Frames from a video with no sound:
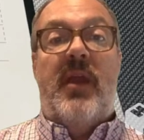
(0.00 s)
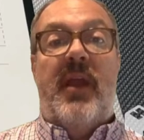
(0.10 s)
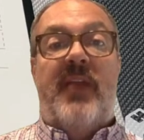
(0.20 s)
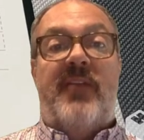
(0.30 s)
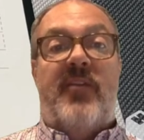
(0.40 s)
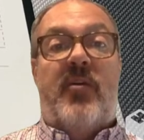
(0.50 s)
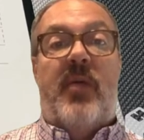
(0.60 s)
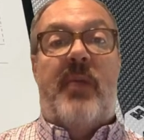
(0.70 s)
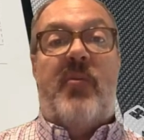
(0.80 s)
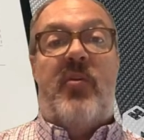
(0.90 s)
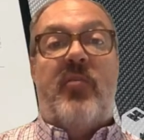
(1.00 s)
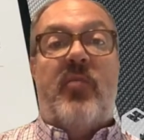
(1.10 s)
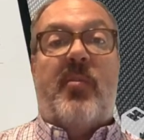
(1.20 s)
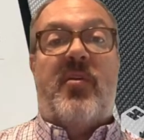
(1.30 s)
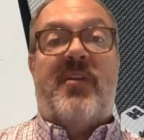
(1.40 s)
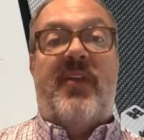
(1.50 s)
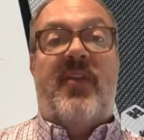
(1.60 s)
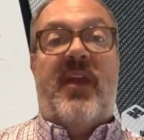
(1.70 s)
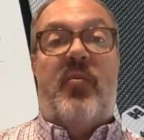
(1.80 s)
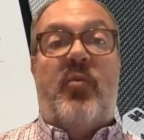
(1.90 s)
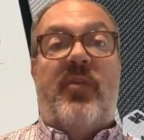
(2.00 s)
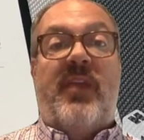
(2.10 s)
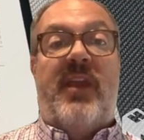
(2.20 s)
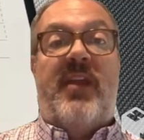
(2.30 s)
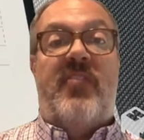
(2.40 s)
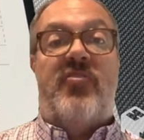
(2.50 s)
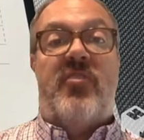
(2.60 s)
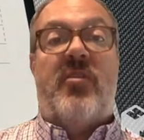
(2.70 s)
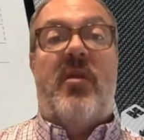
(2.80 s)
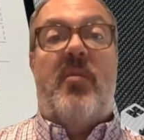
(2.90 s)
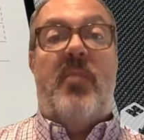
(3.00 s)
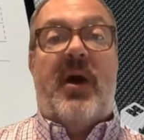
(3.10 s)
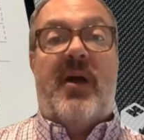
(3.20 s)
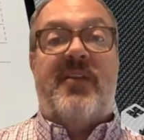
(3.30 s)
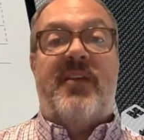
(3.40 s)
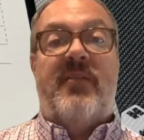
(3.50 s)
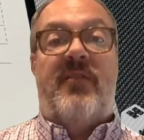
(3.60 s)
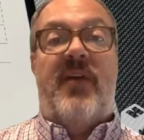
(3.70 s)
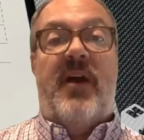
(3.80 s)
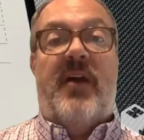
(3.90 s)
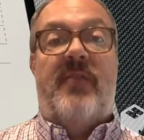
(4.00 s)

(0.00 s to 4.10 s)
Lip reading: and so I'm going to represent that with the integer positive 5.